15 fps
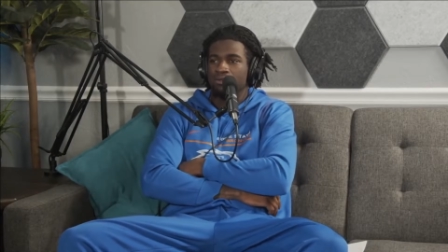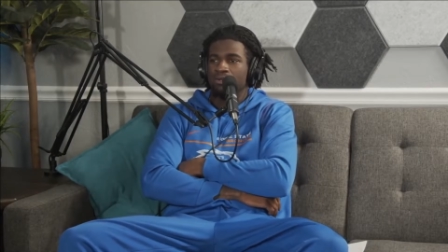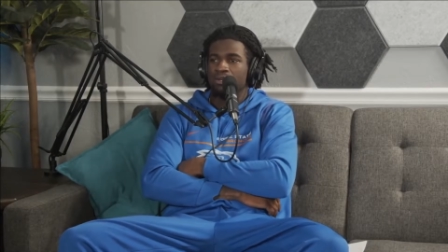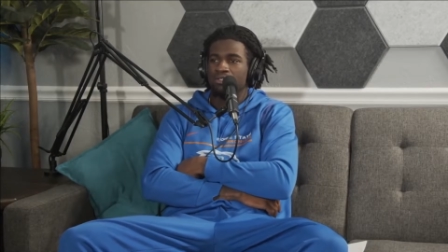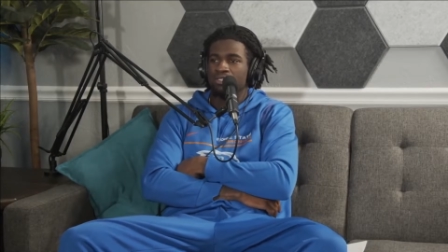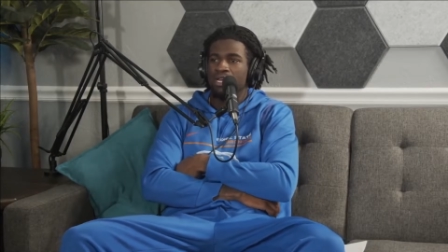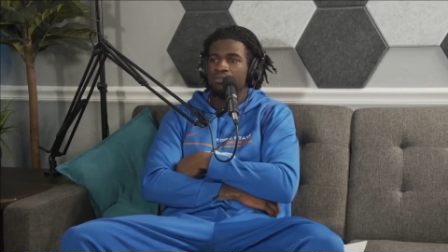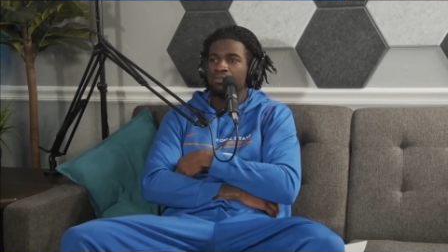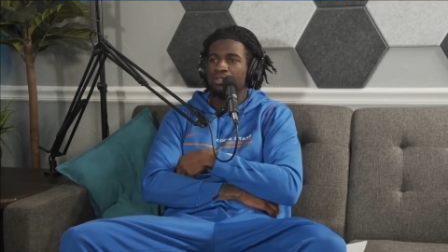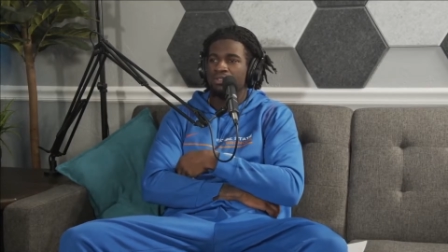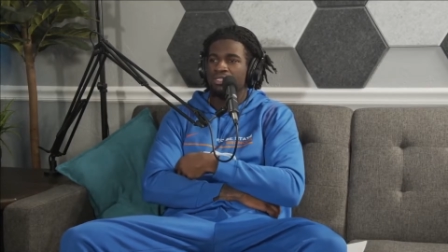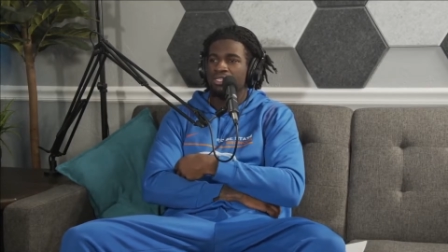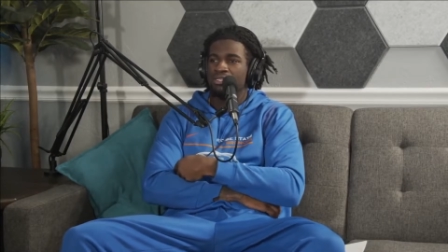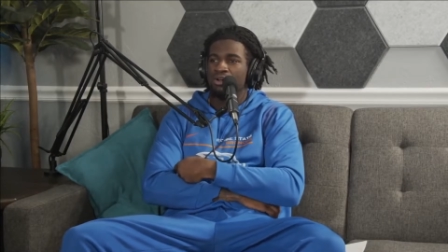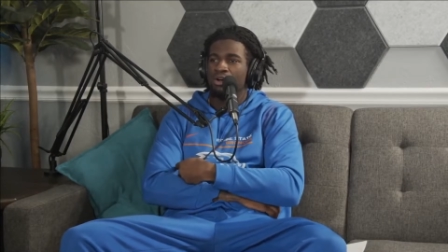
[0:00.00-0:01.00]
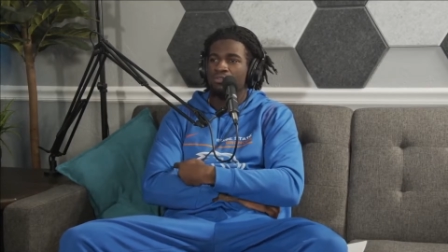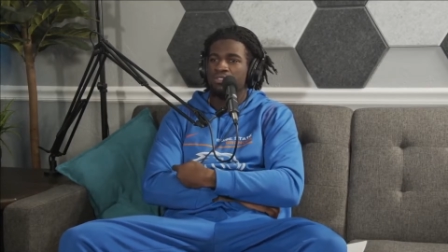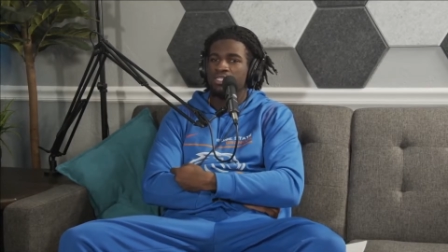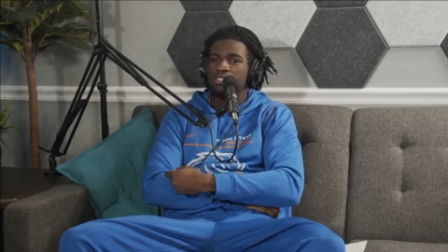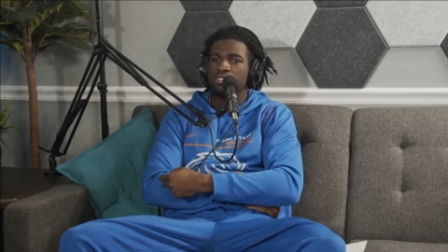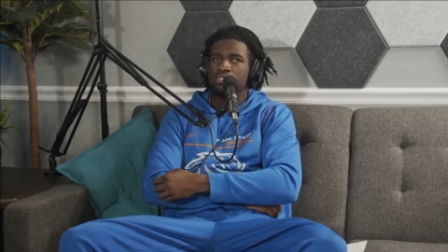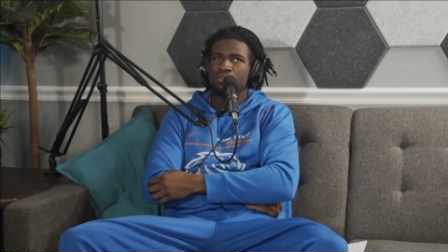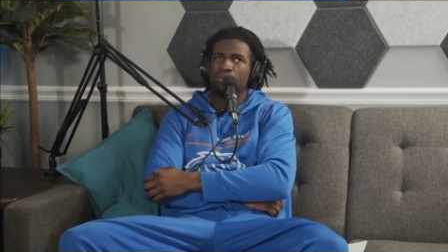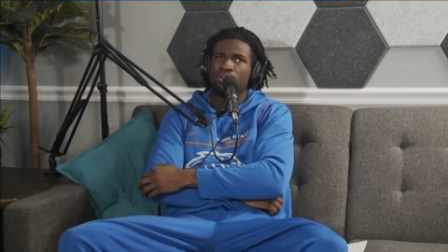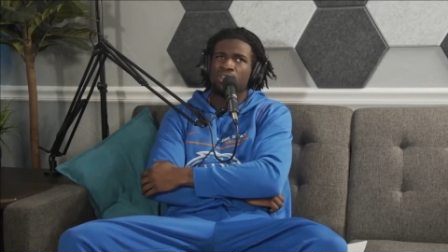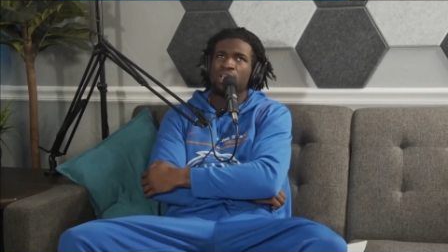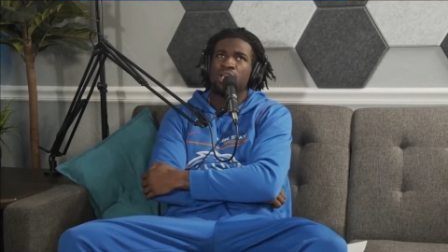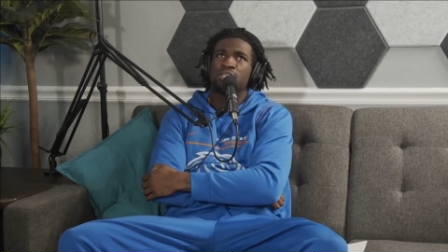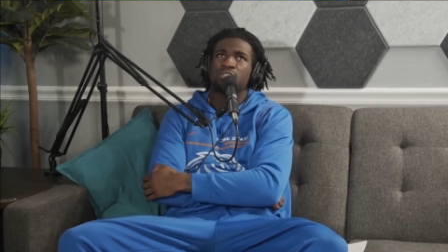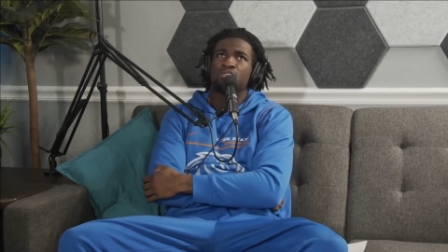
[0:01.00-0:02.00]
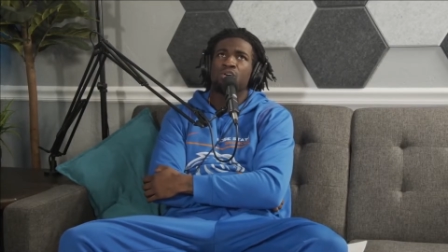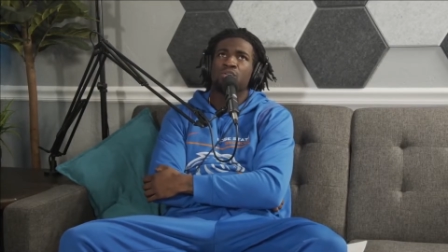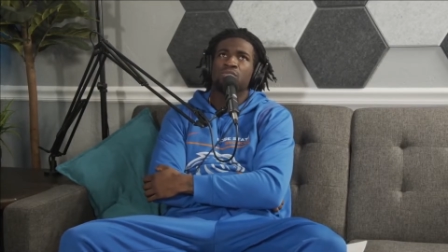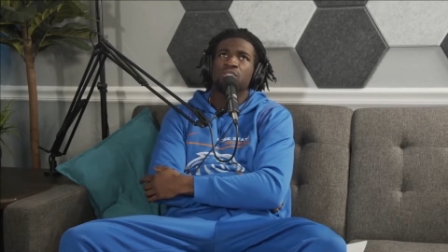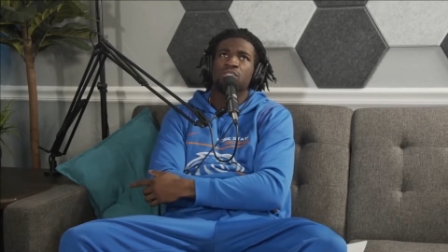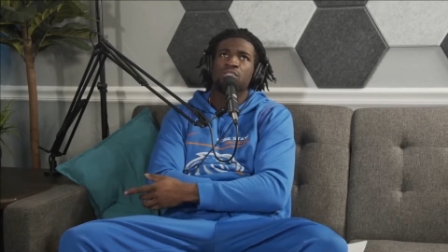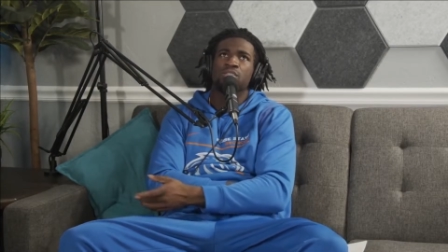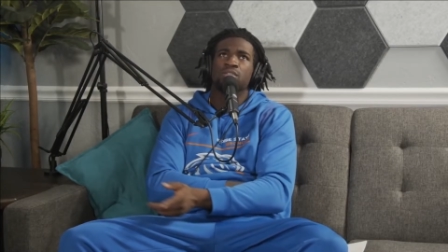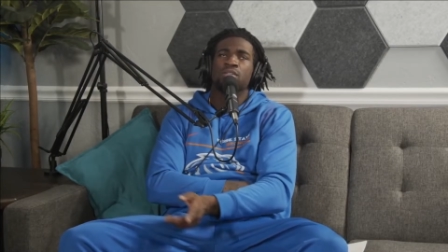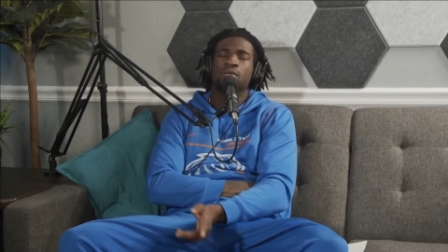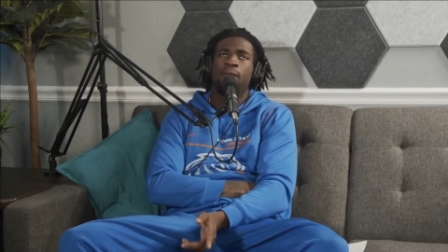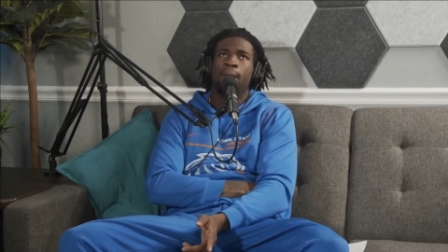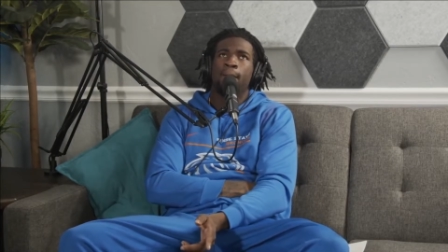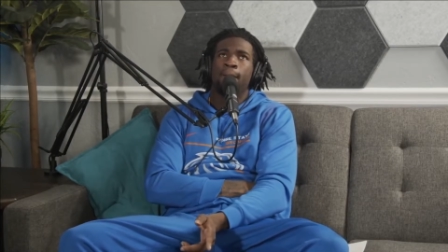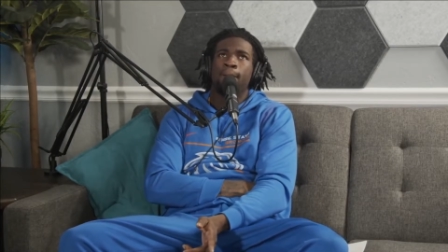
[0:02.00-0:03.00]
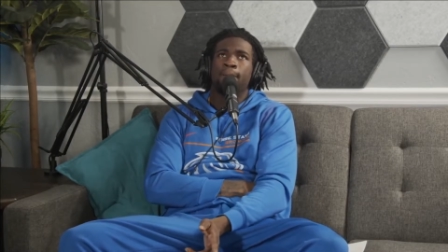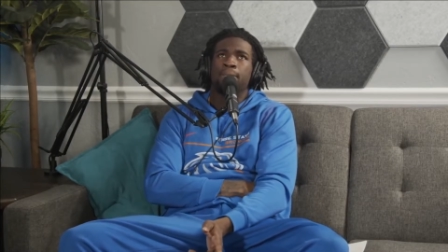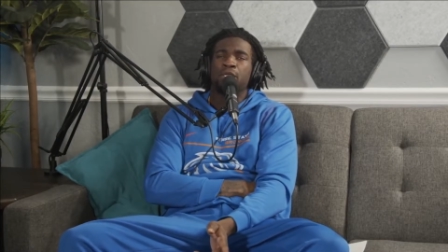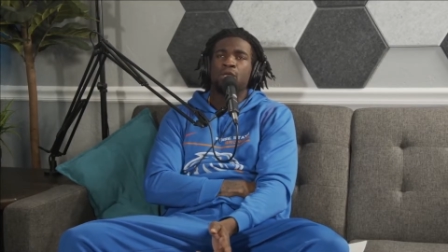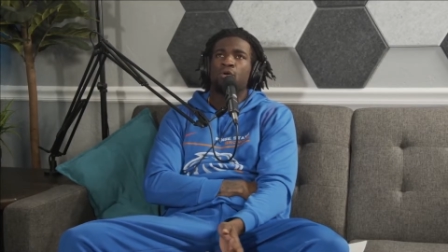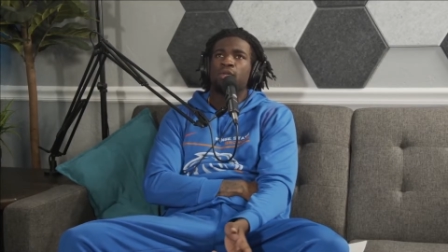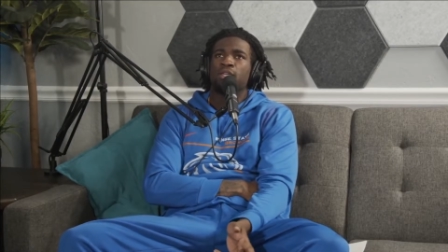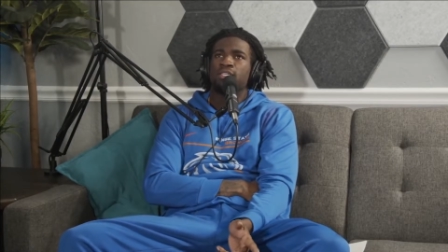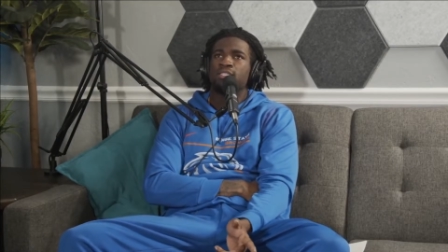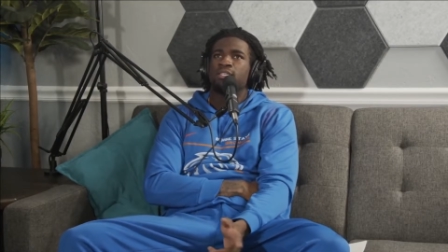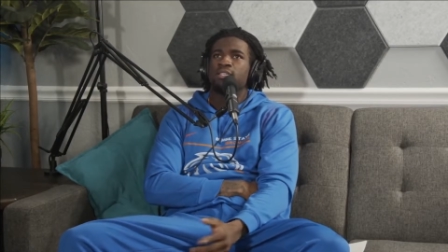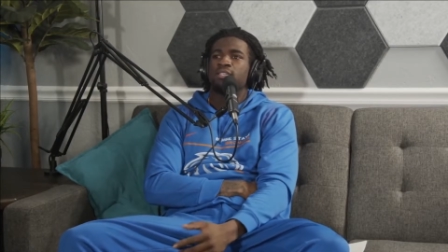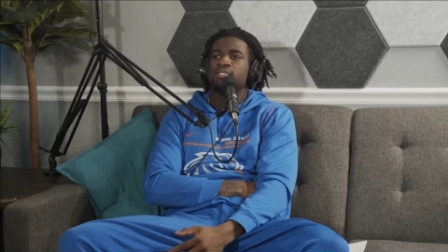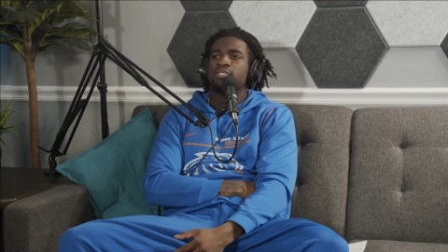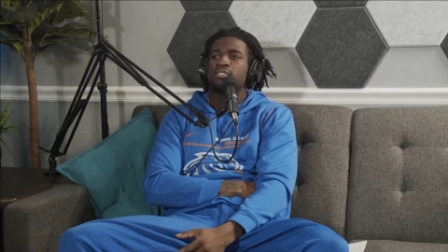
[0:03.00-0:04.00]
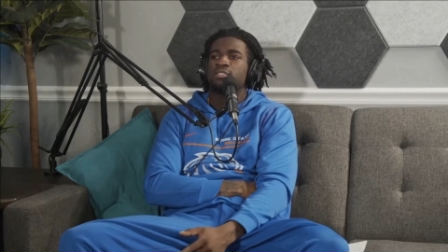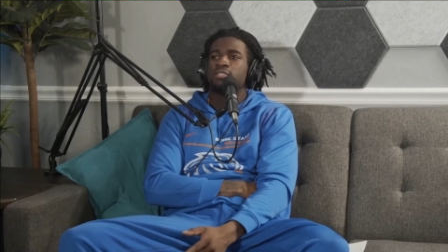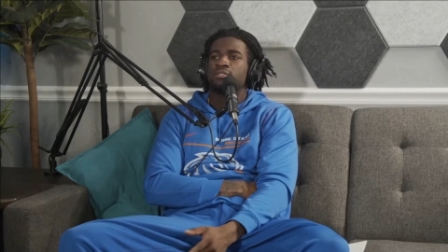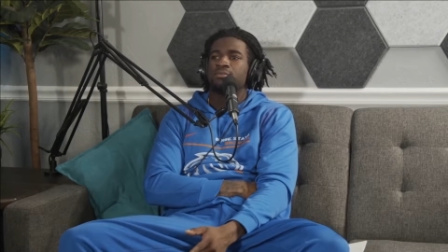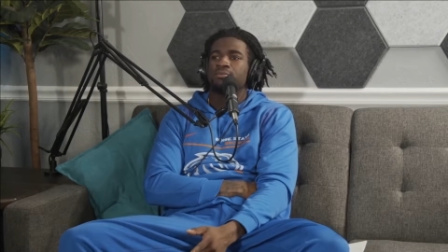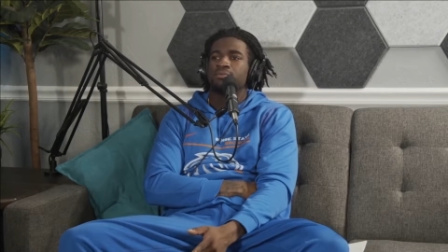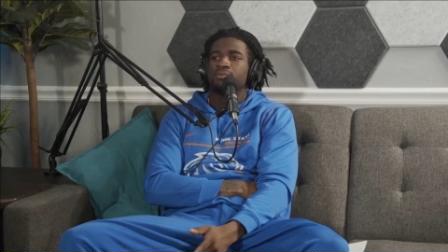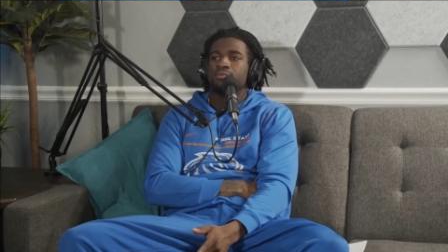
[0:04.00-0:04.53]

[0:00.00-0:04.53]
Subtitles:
Coach Avalos, his last offseason and going into this season,